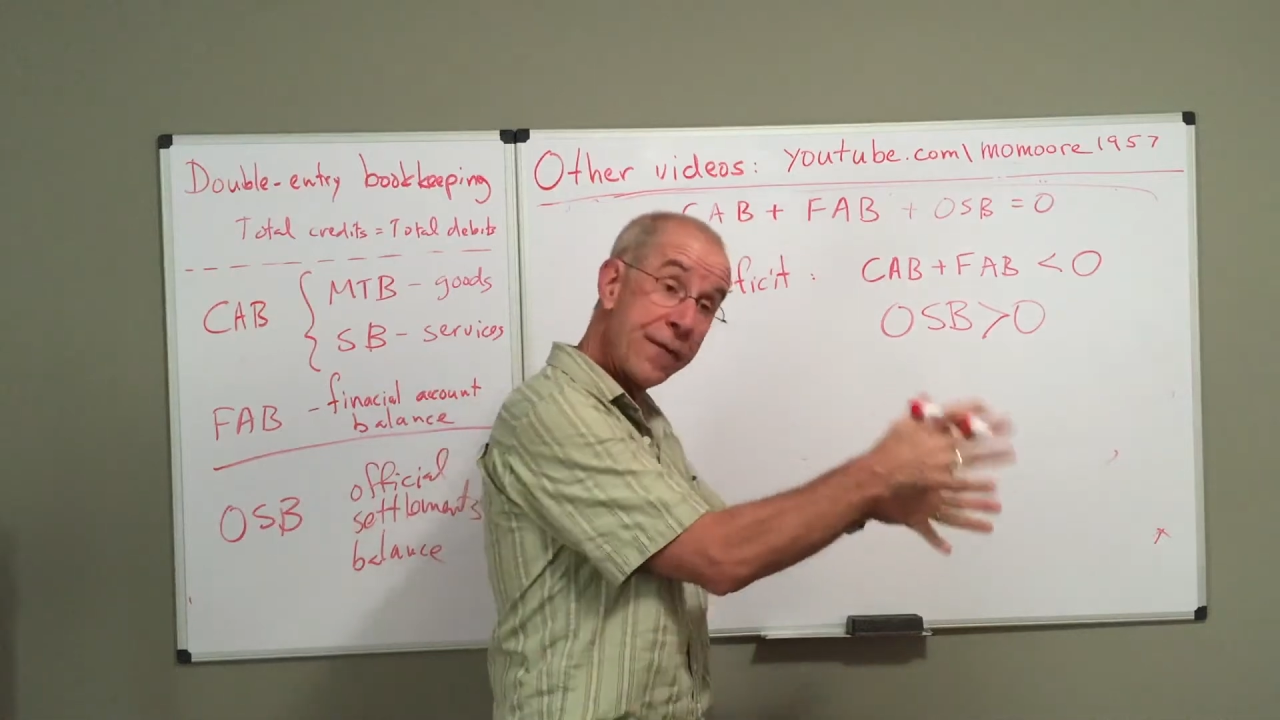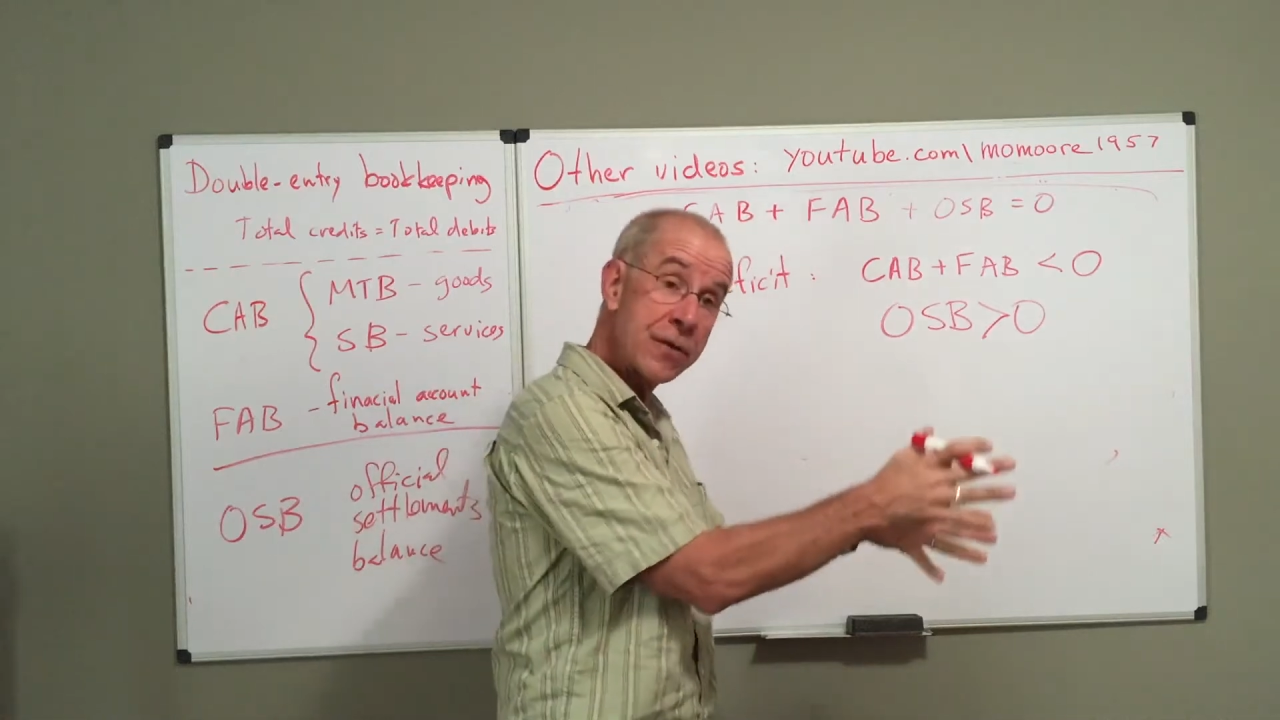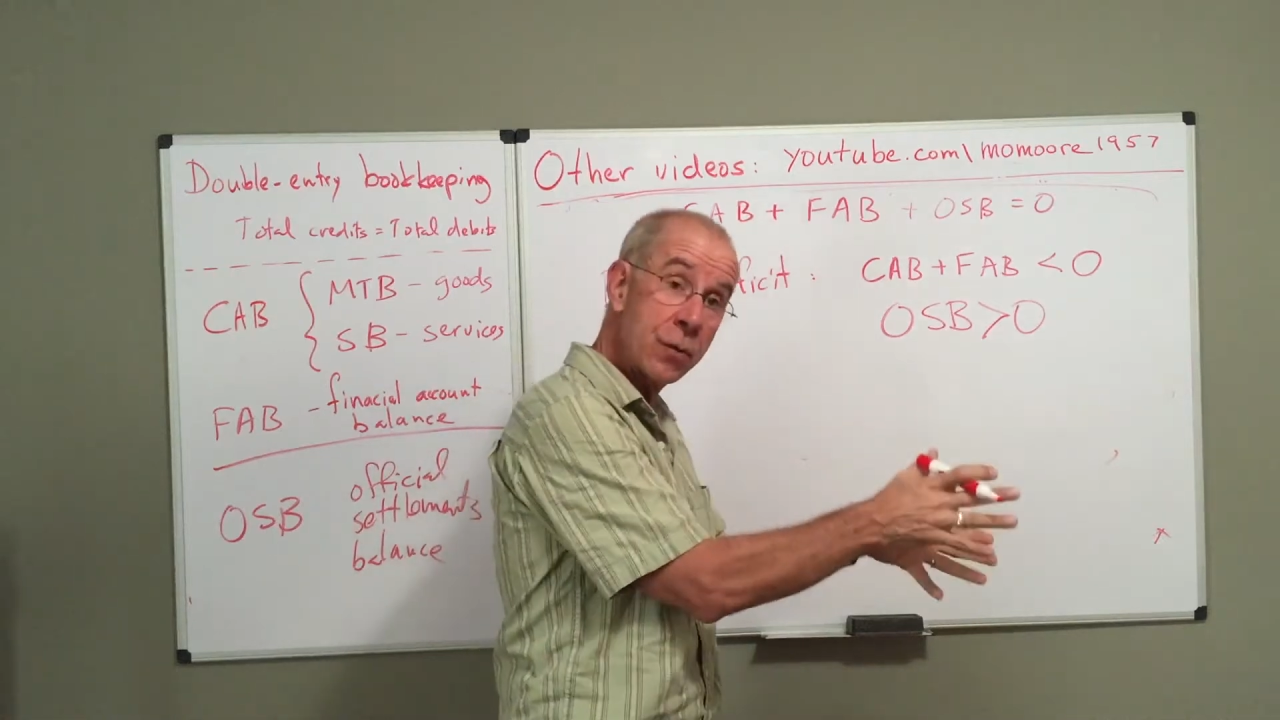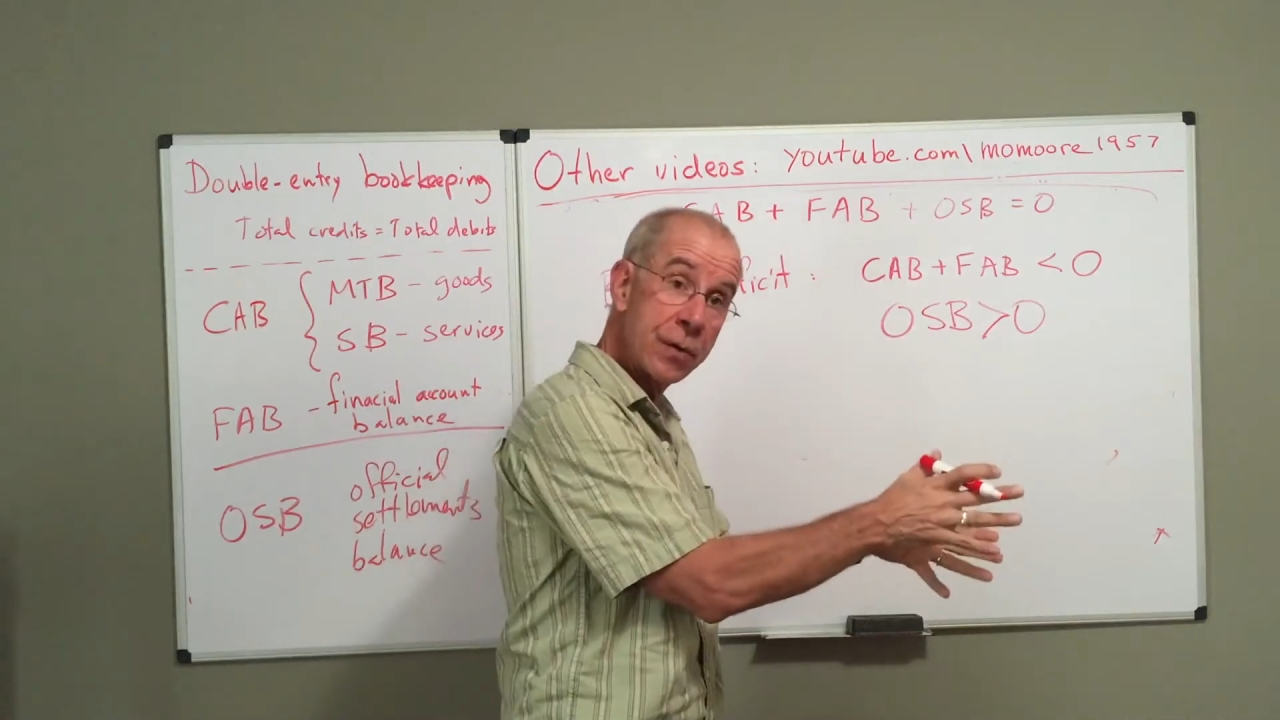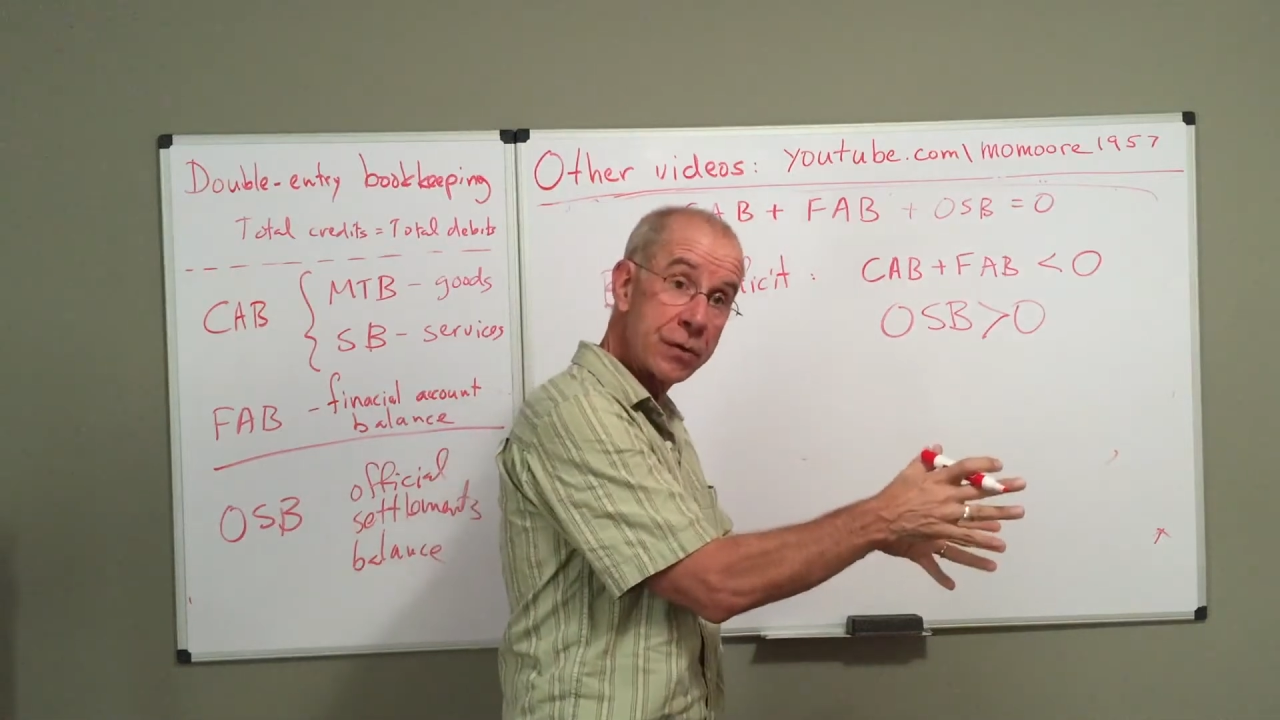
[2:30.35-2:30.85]

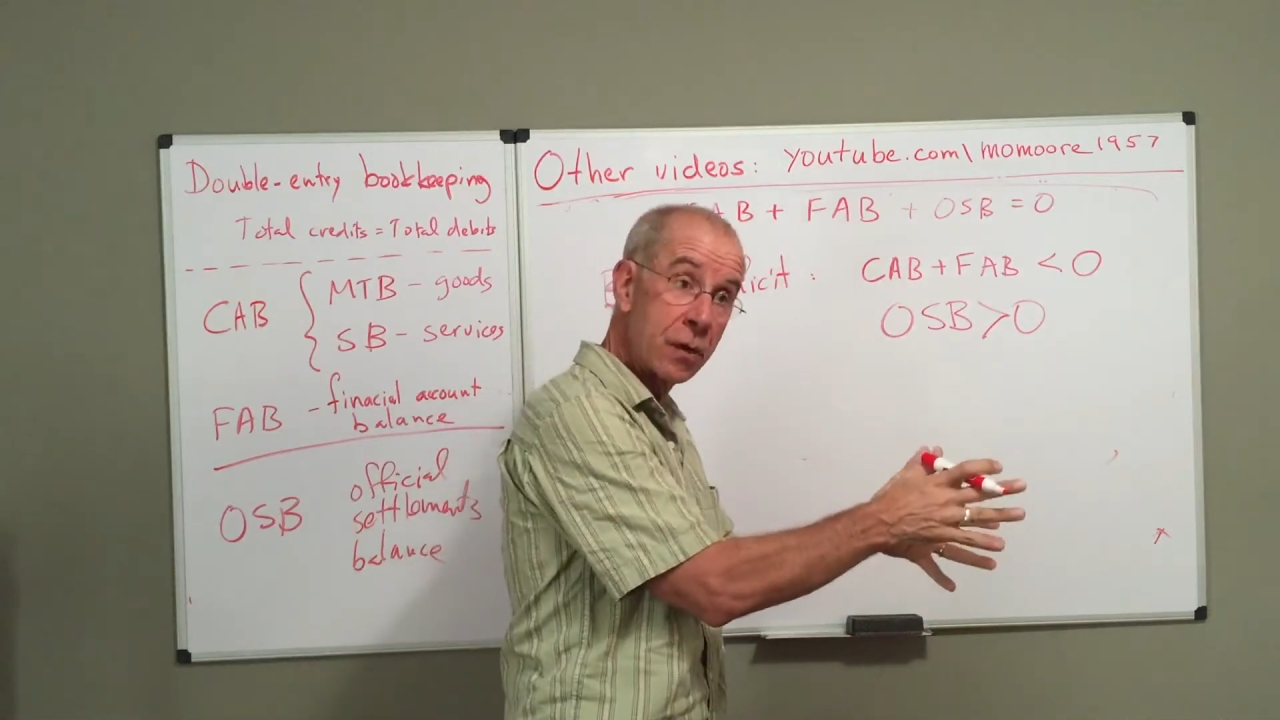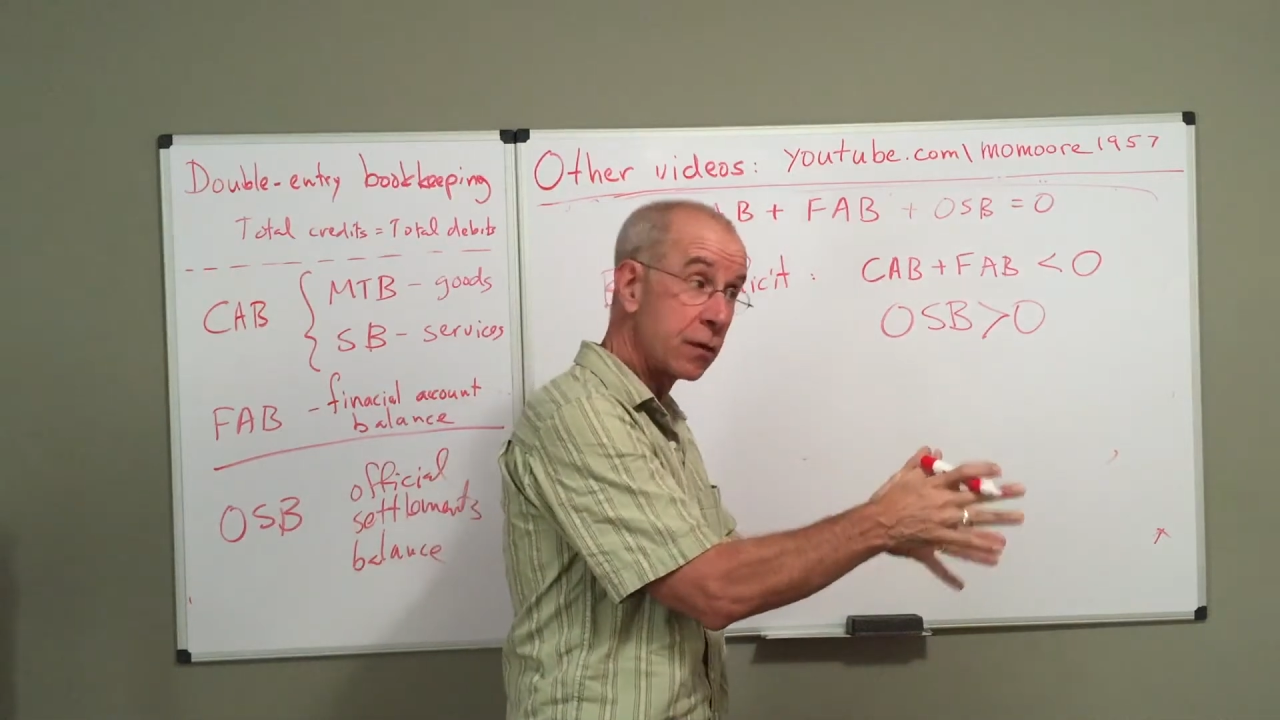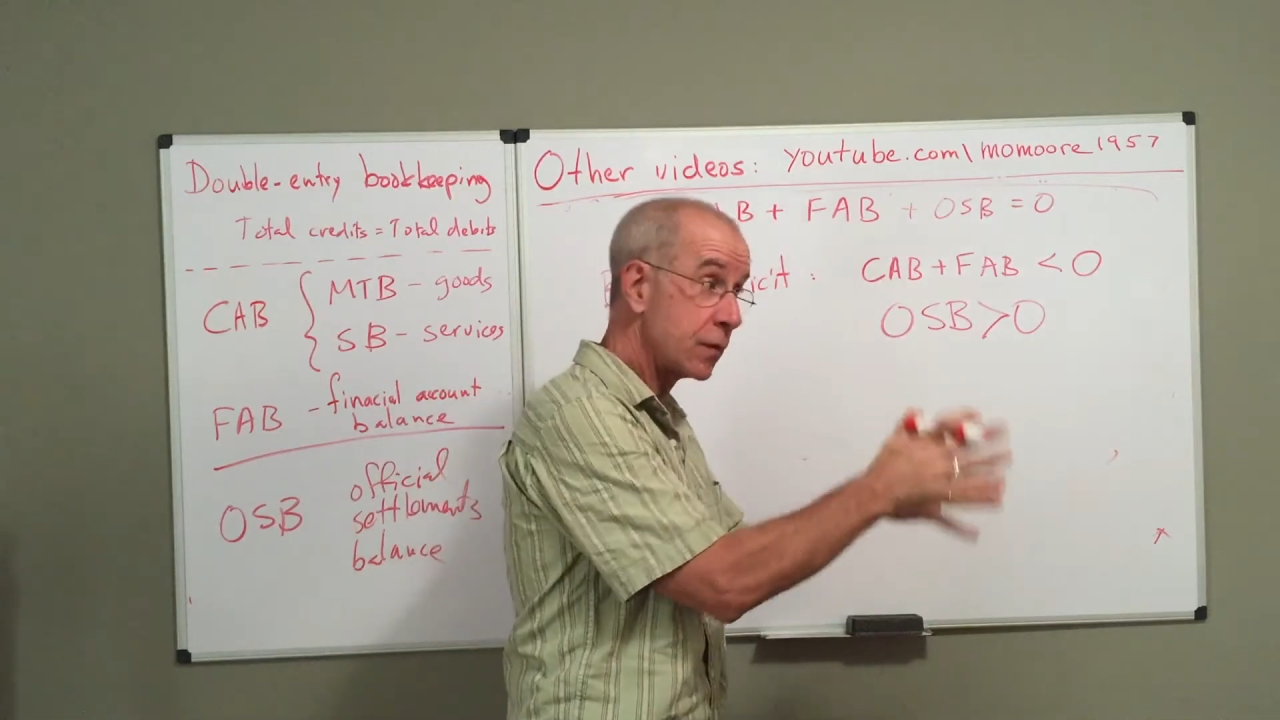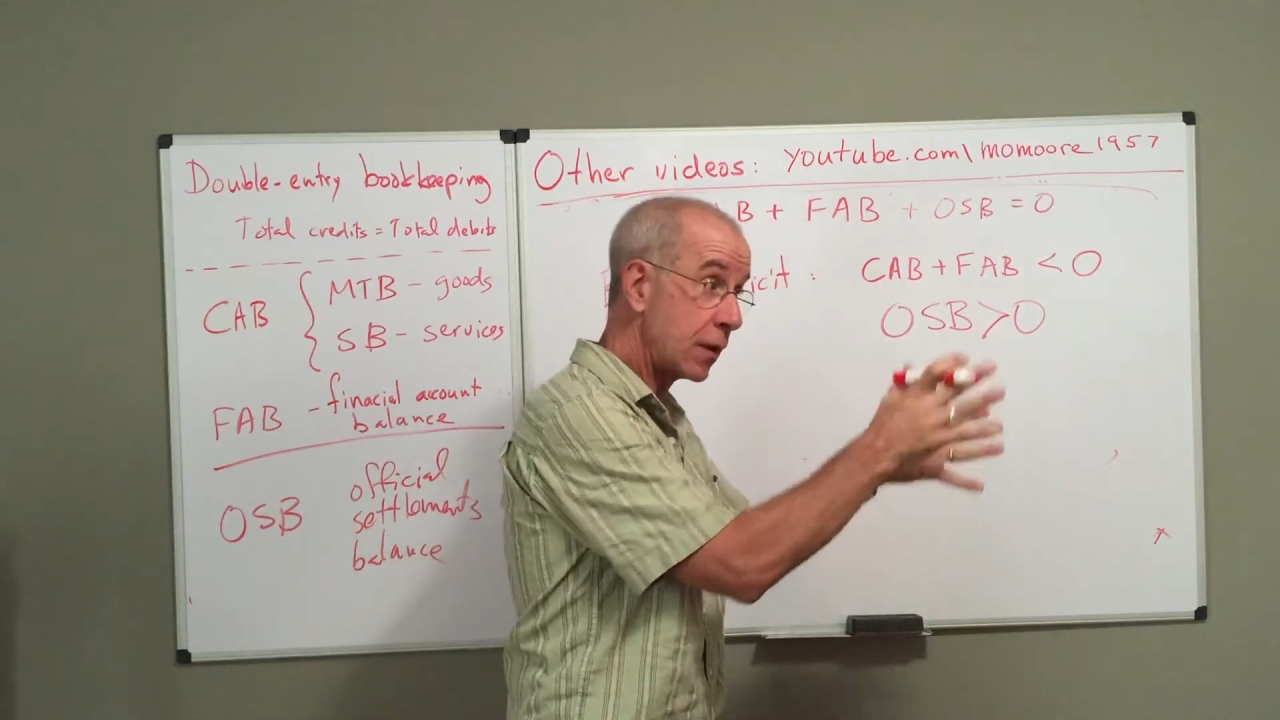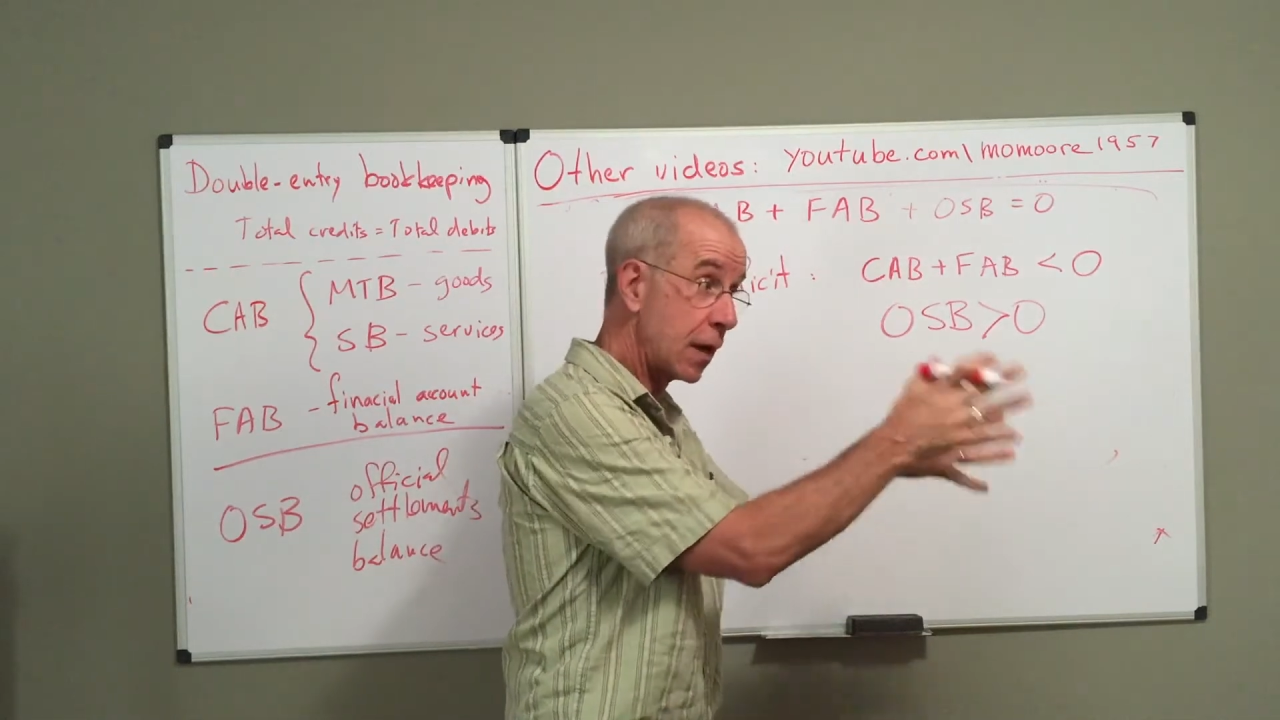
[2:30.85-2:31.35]
official reserves on